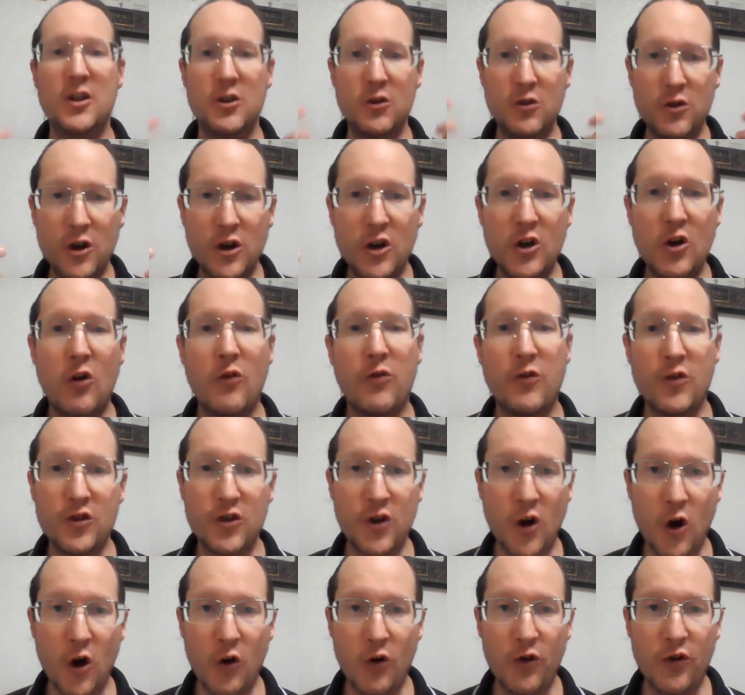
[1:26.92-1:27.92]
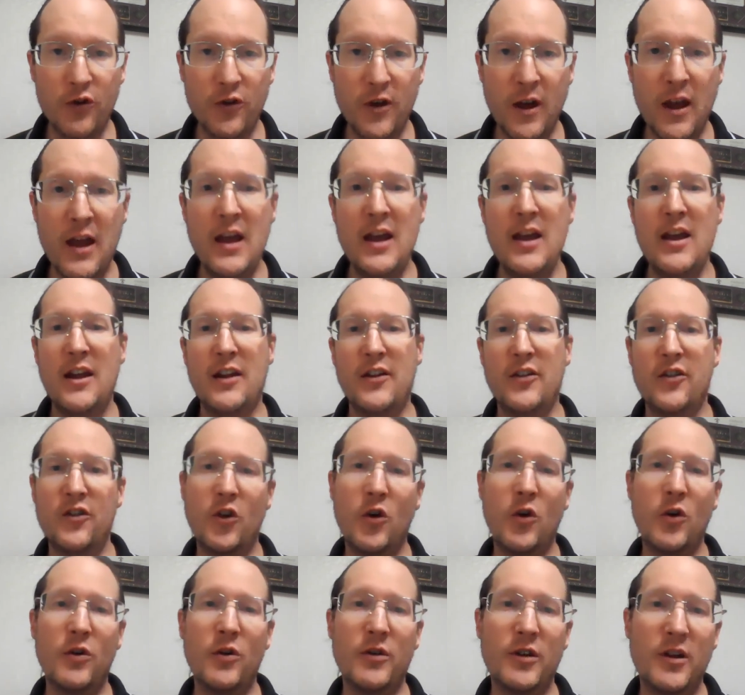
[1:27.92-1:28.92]
You can overdose. And
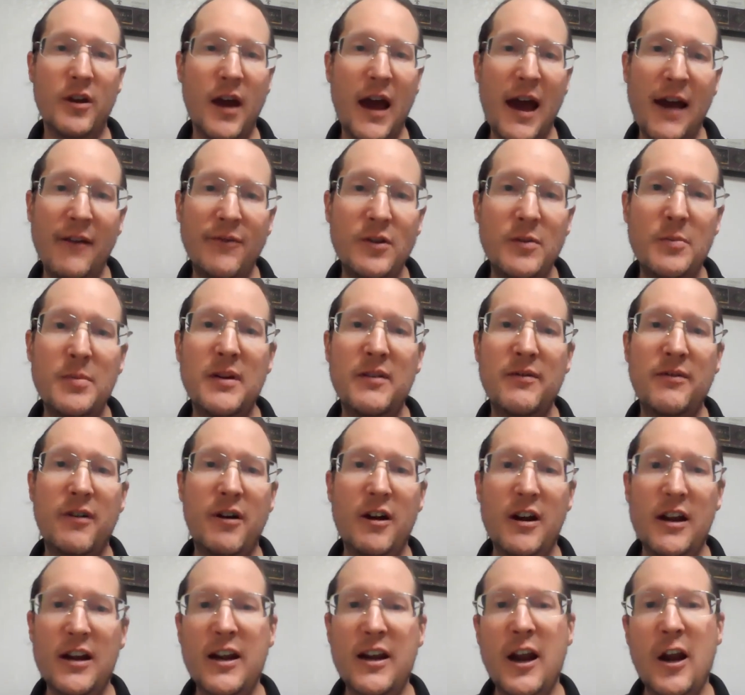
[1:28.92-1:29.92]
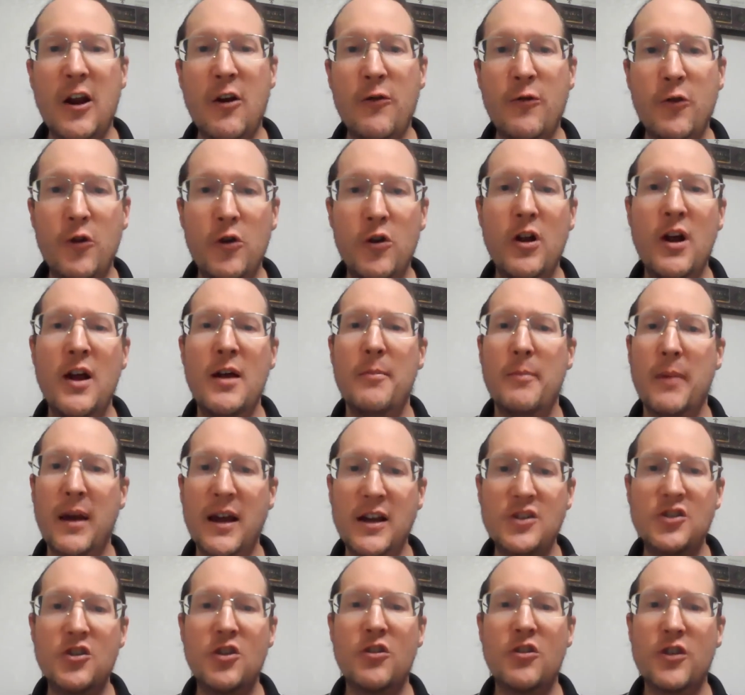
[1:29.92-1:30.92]
so you have to be very careful.
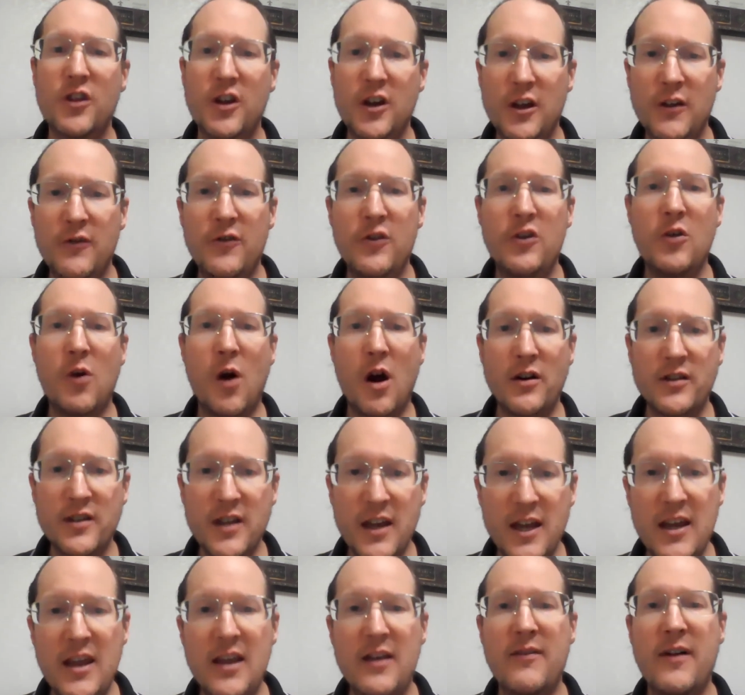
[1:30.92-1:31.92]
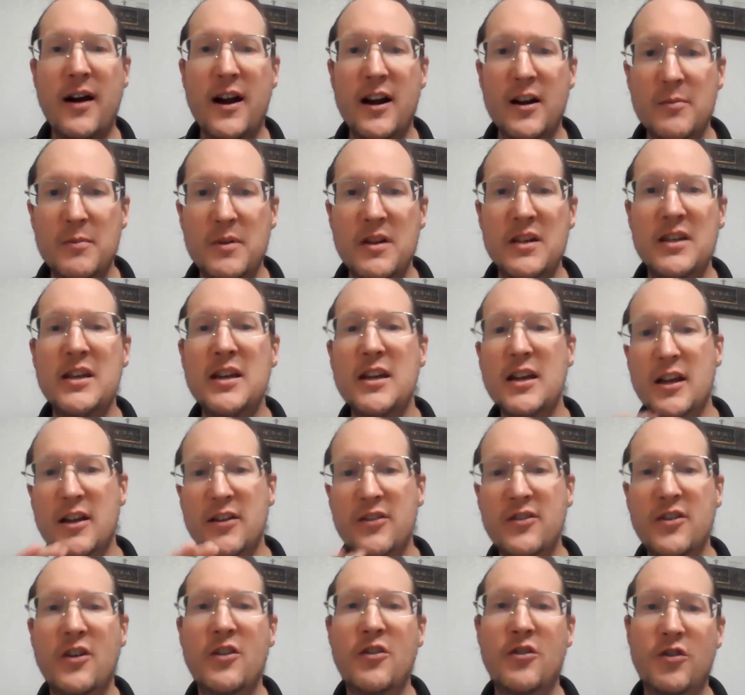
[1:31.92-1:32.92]
Make sure that if you are taking vitamin D,
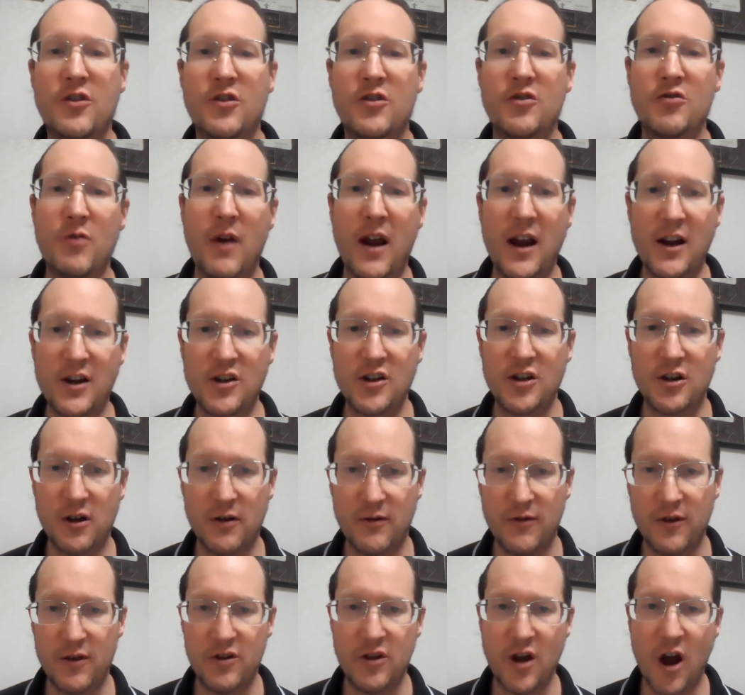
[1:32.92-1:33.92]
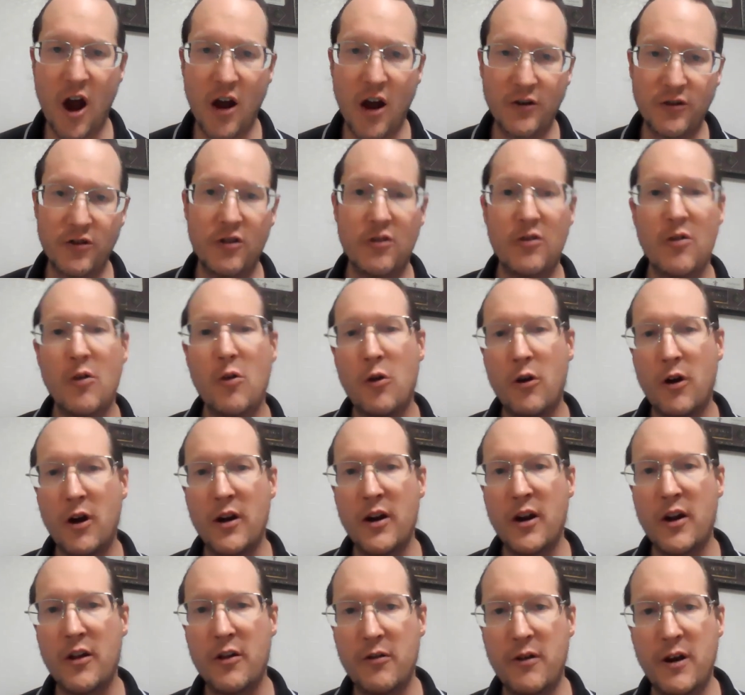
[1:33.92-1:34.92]
it's under the direction of a doctor or
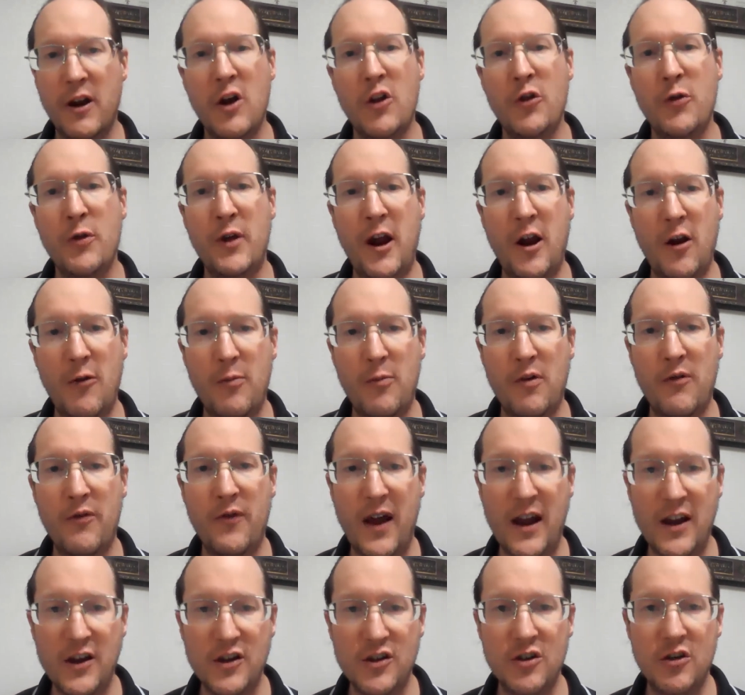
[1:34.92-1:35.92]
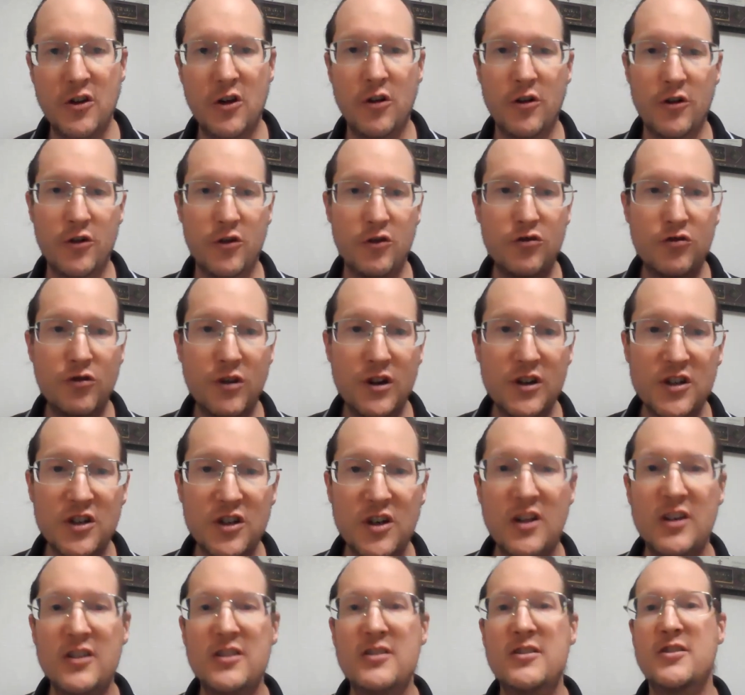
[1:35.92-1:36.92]
another healthcare professional, a
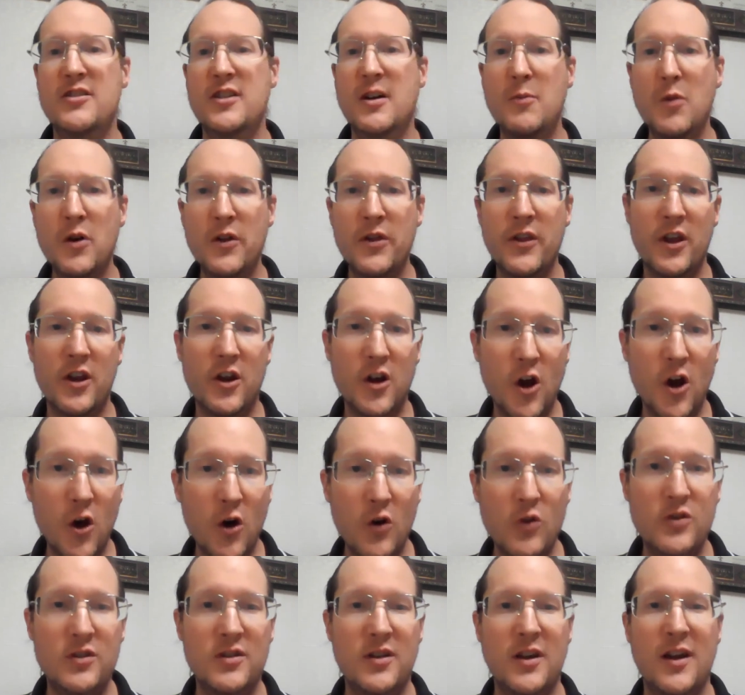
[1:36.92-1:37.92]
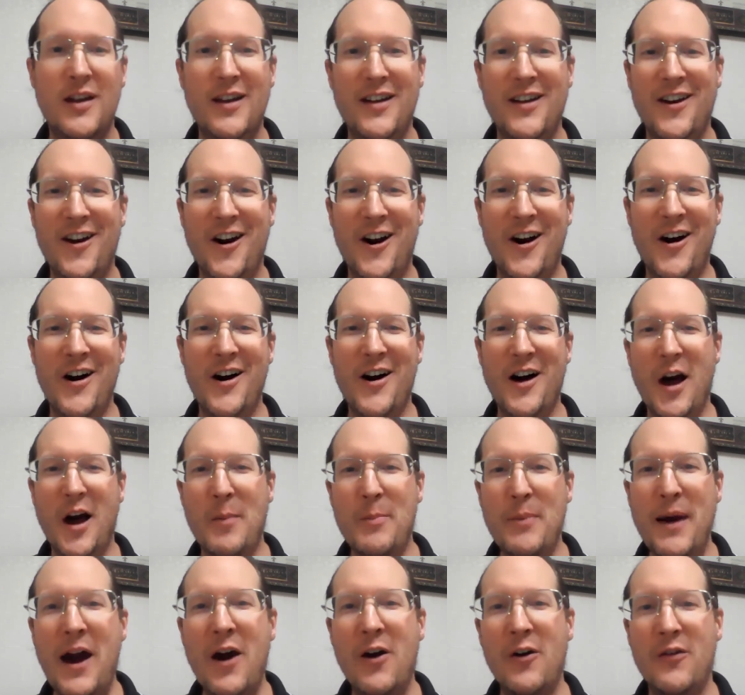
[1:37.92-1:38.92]
nutritionist, someone that knows
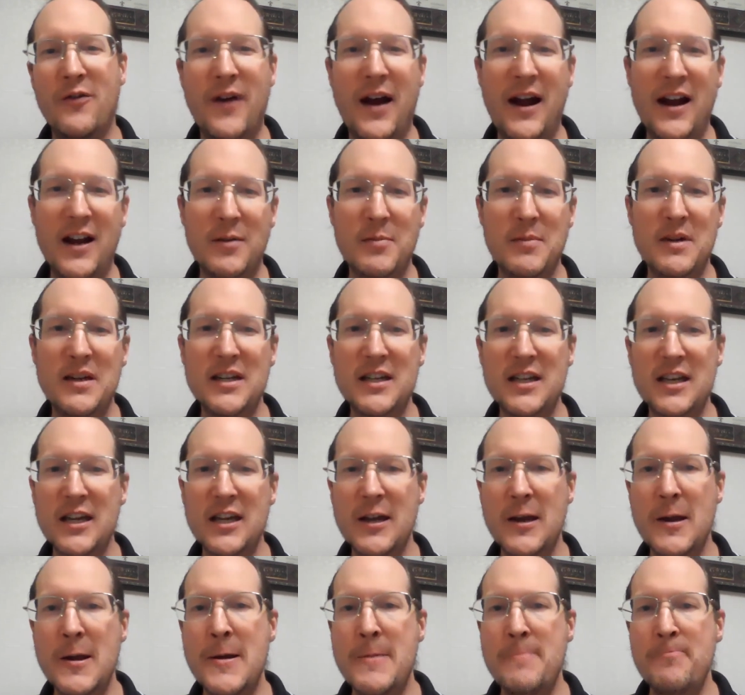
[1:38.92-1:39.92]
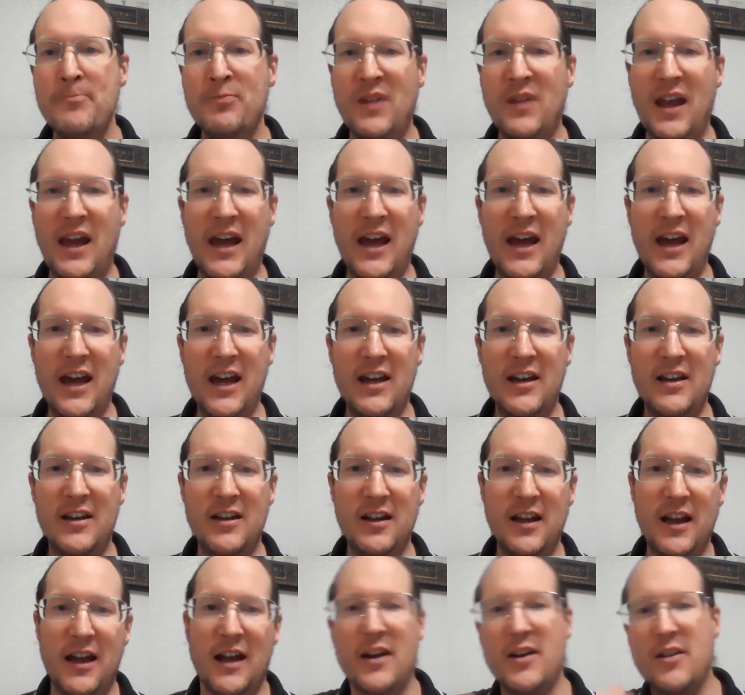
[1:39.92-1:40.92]
about vitamin D
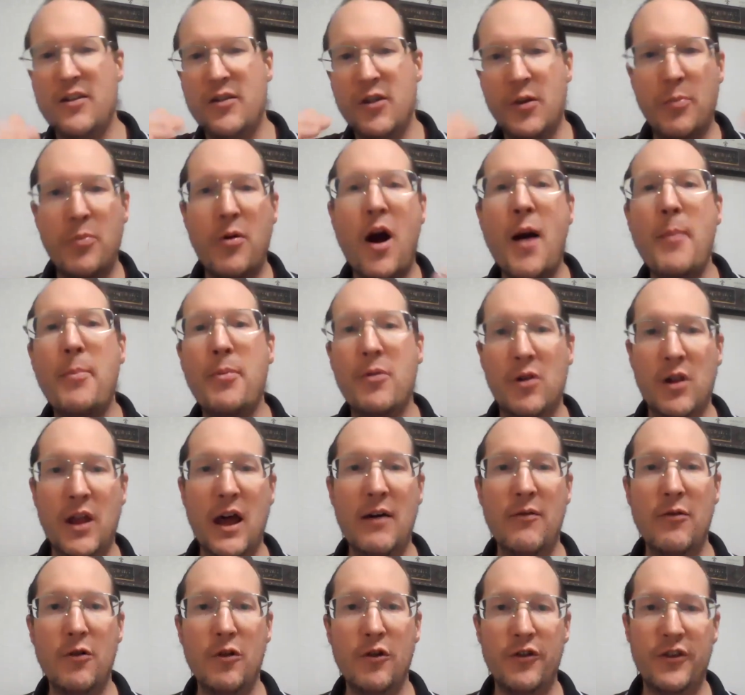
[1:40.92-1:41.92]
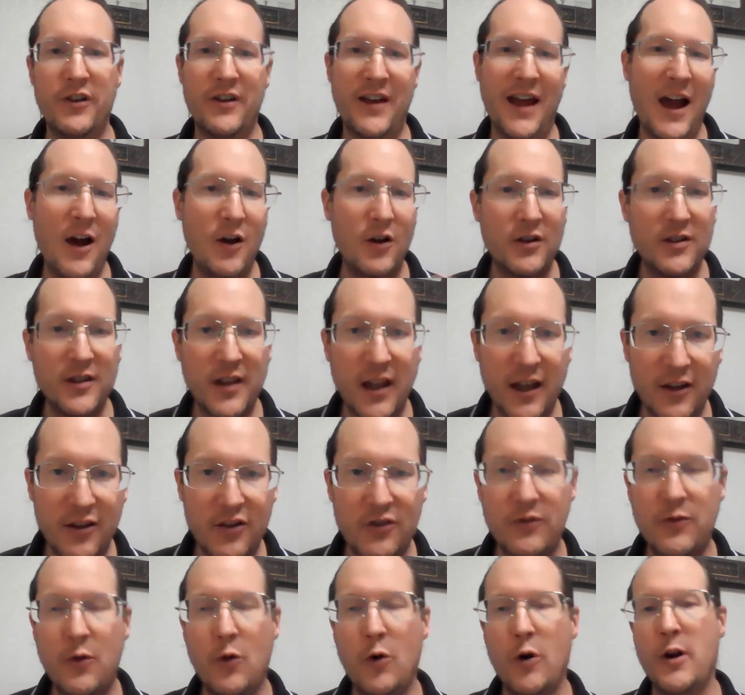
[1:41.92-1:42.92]
and the proper levels and how to
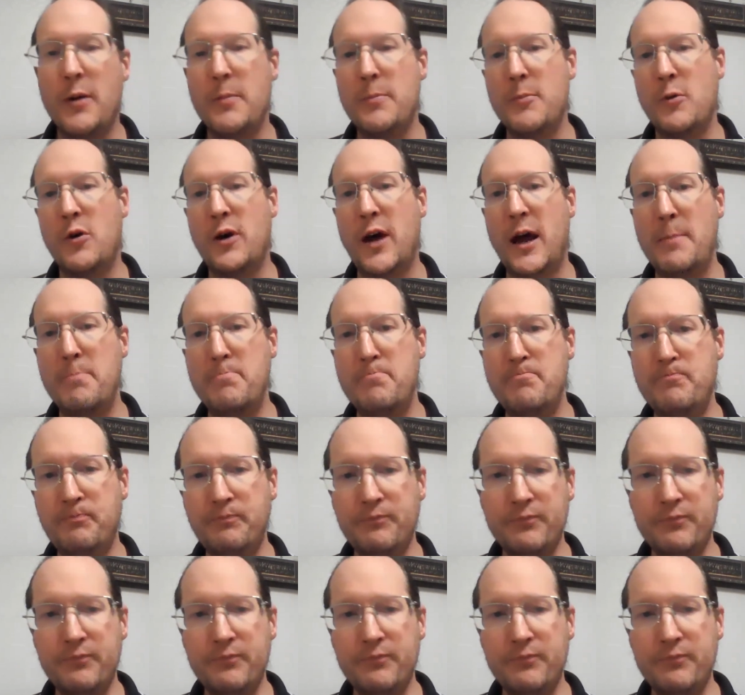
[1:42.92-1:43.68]
test for it. Okay.